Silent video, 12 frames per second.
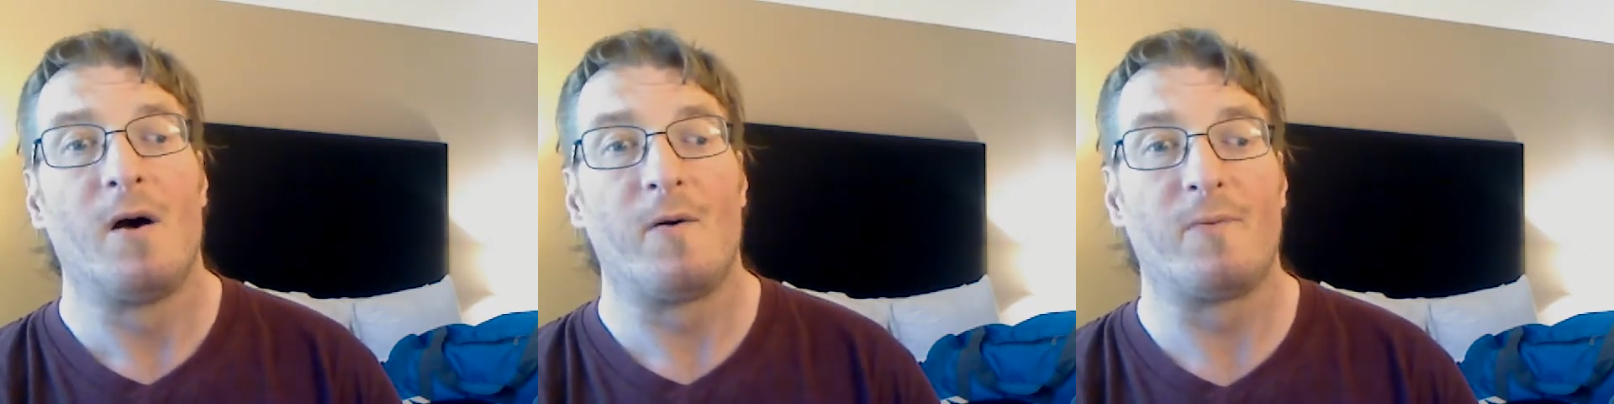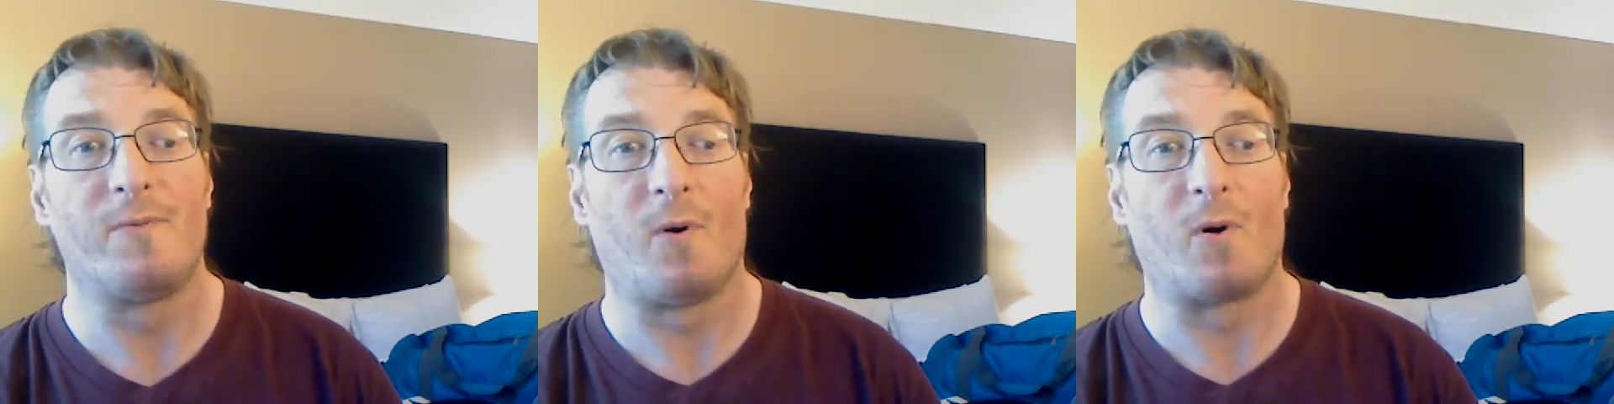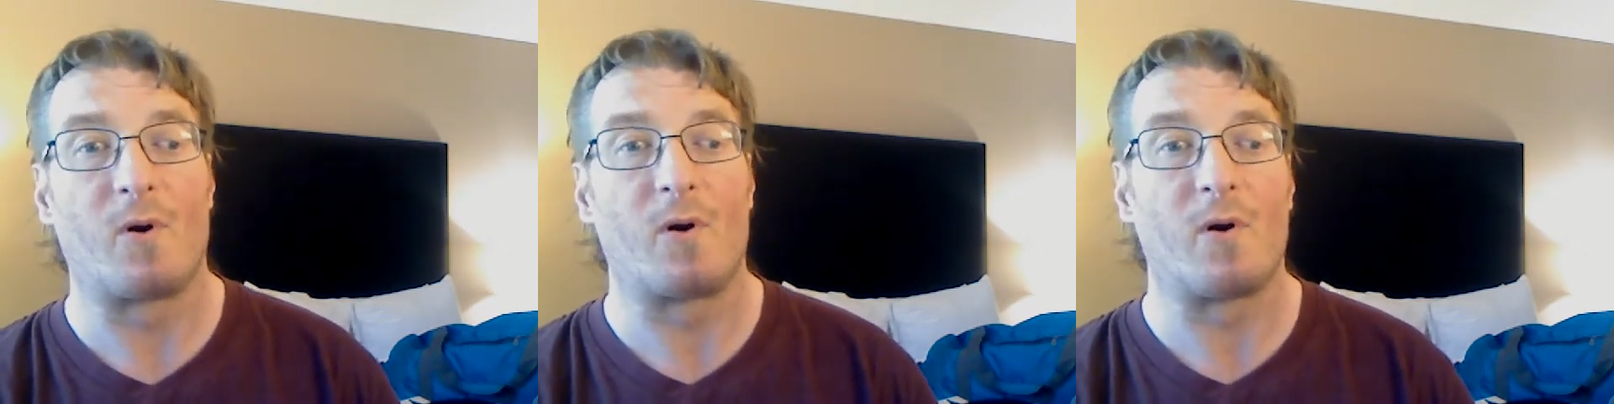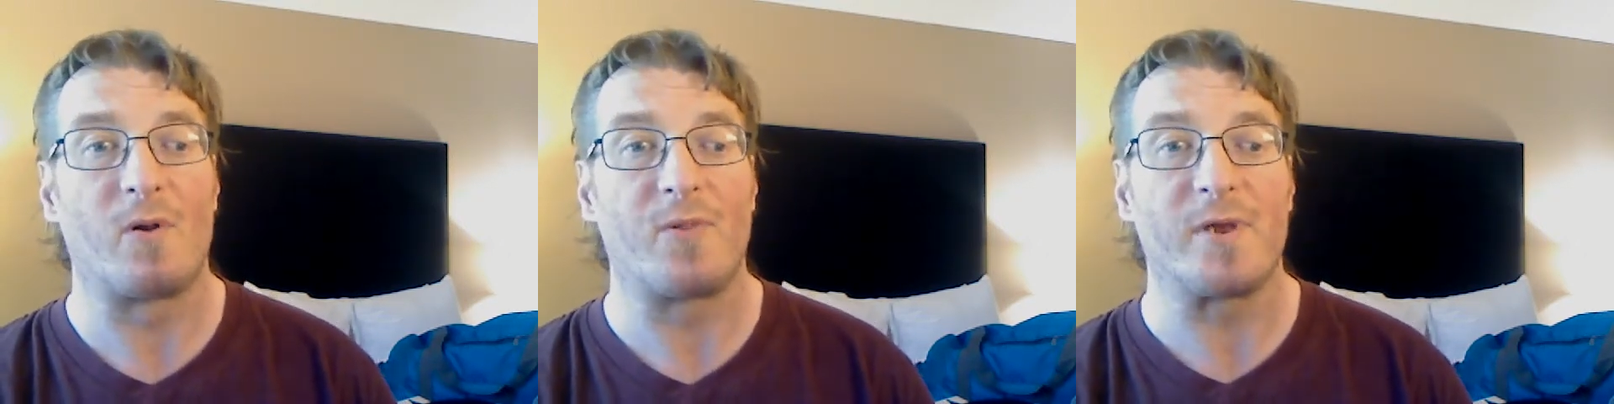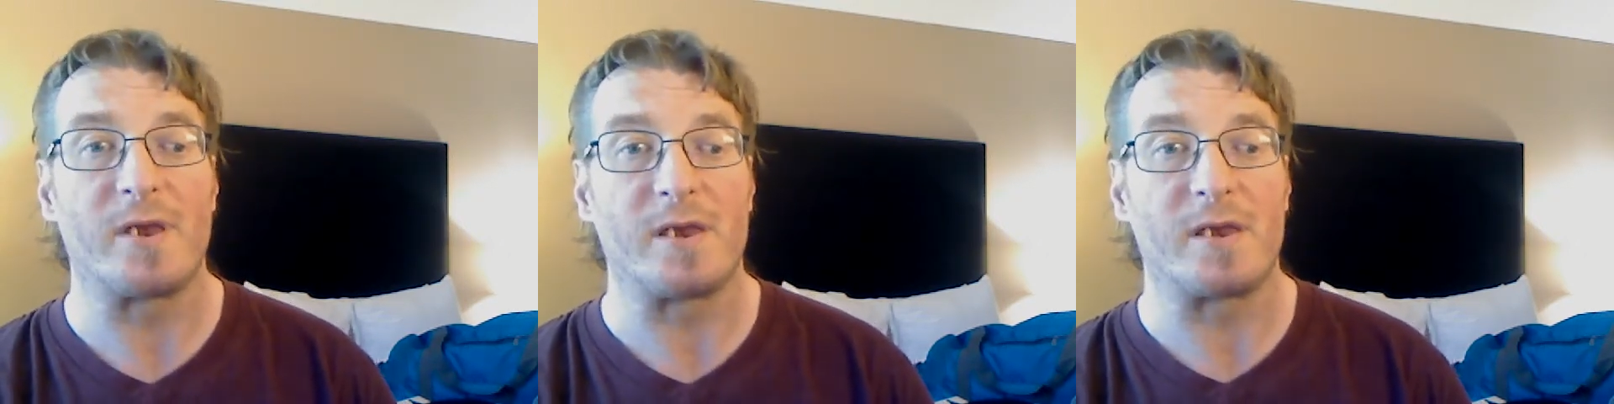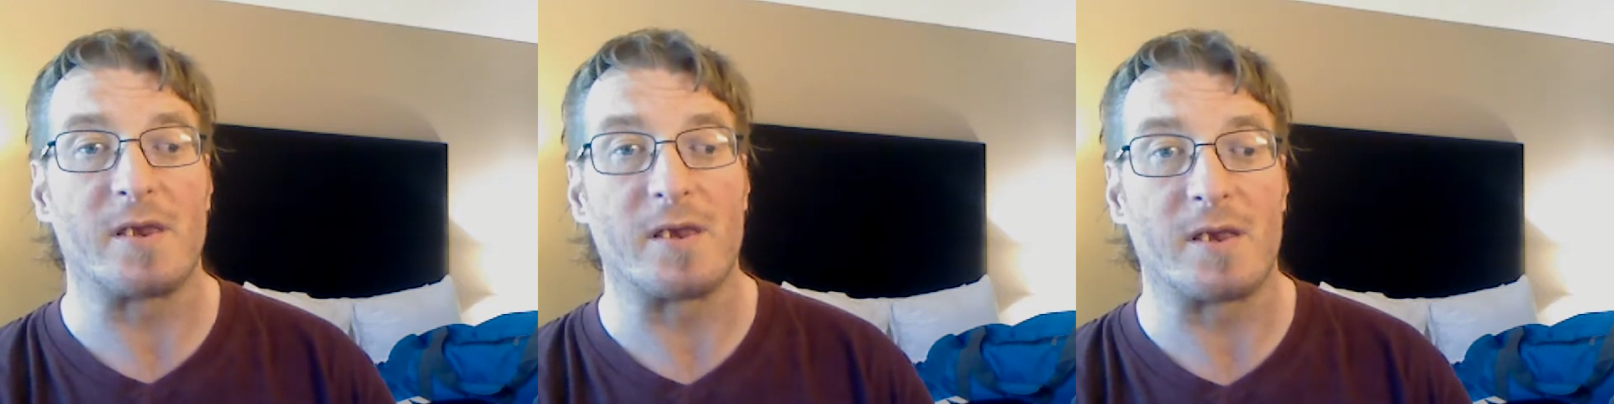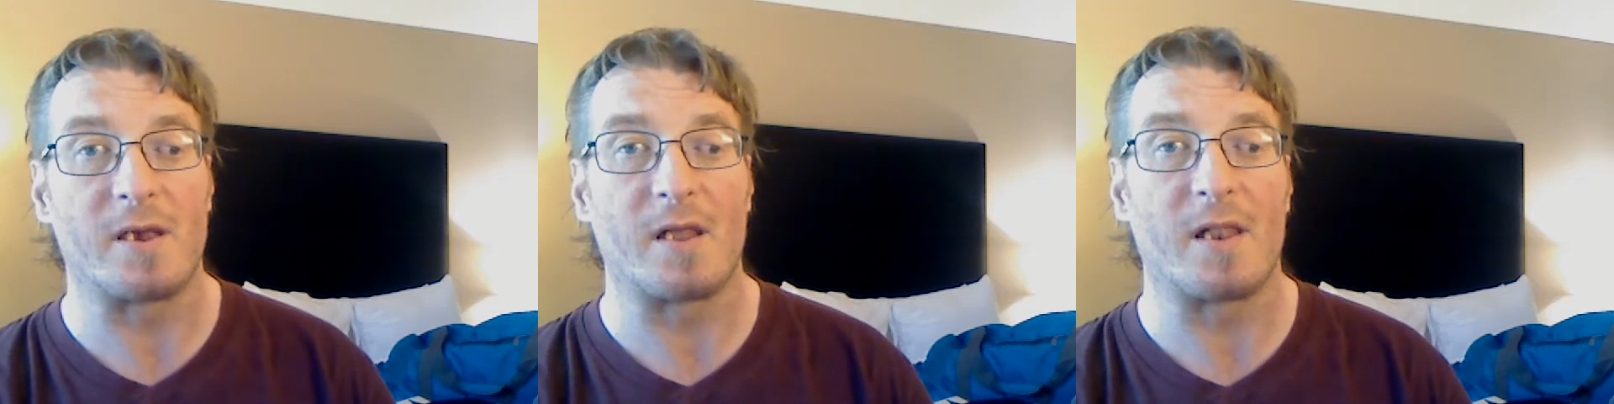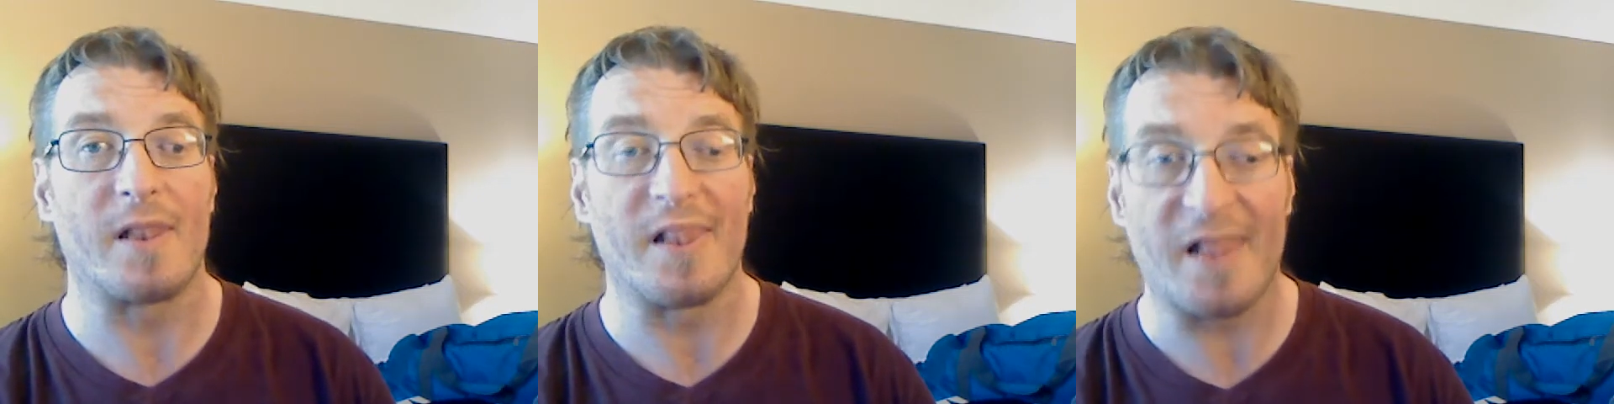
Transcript: for the